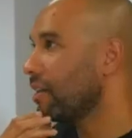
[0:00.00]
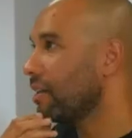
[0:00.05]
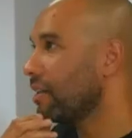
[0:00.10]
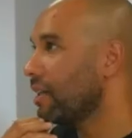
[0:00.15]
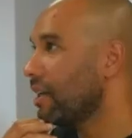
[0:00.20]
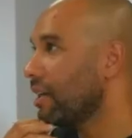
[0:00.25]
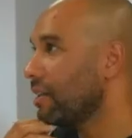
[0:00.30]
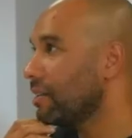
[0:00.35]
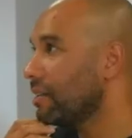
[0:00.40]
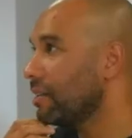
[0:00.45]

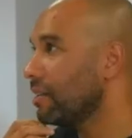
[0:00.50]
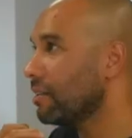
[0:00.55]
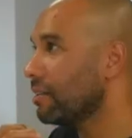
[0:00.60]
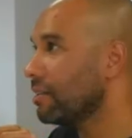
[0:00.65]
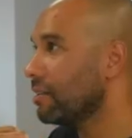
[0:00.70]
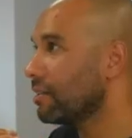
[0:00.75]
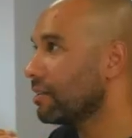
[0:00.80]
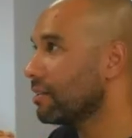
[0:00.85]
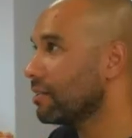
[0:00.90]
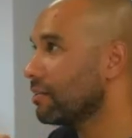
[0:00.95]
I think
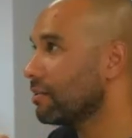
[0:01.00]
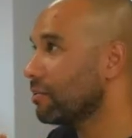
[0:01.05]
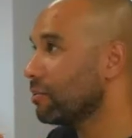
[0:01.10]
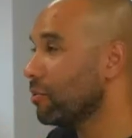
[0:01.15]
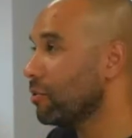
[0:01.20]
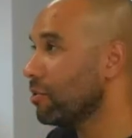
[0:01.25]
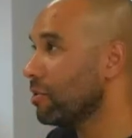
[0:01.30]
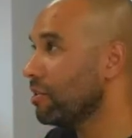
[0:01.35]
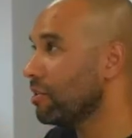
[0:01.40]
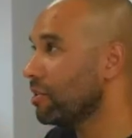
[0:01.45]

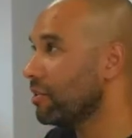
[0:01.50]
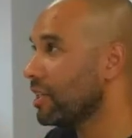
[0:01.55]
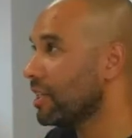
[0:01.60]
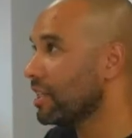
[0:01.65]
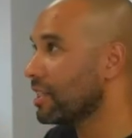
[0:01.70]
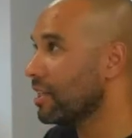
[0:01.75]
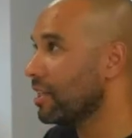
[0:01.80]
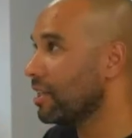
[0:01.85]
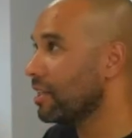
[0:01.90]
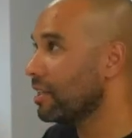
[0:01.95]
one of the
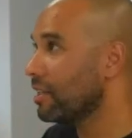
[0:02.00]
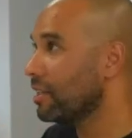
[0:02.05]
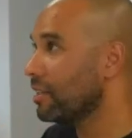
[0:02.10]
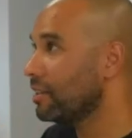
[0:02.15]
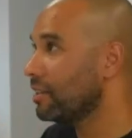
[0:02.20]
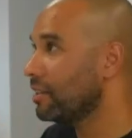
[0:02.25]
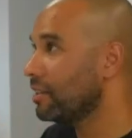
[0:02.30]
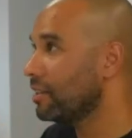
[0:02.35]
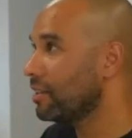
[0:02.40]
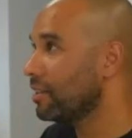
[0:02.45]
things
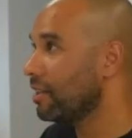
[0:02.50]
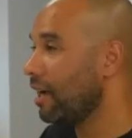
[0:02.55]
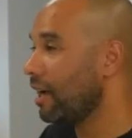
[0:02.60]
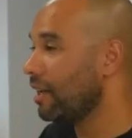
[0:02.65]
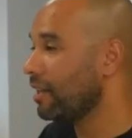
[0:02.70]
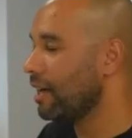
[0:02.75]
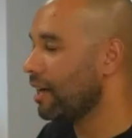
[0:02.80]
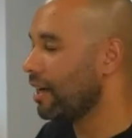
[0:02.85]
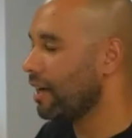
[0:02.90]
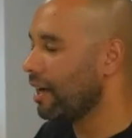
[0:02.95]
I
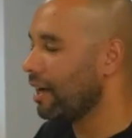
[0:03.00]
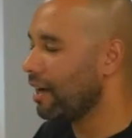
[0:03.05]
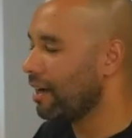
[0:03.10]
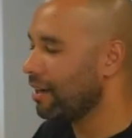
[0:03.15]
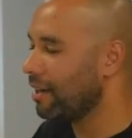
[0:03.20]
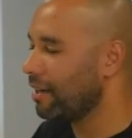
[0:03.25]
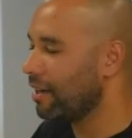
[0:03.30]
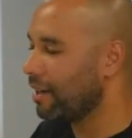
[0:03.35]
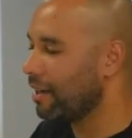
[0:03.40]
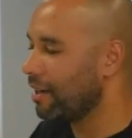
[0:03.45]

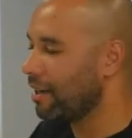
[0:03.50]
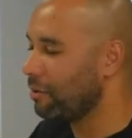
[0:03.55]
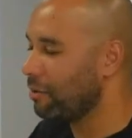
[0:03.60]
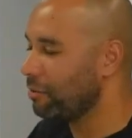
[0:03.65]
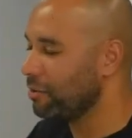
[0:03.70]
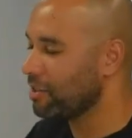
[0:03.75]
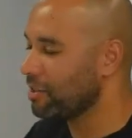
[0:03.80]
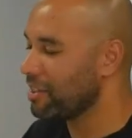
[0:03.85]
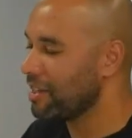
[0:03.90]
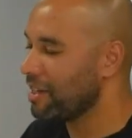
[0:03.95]
wouldn't say I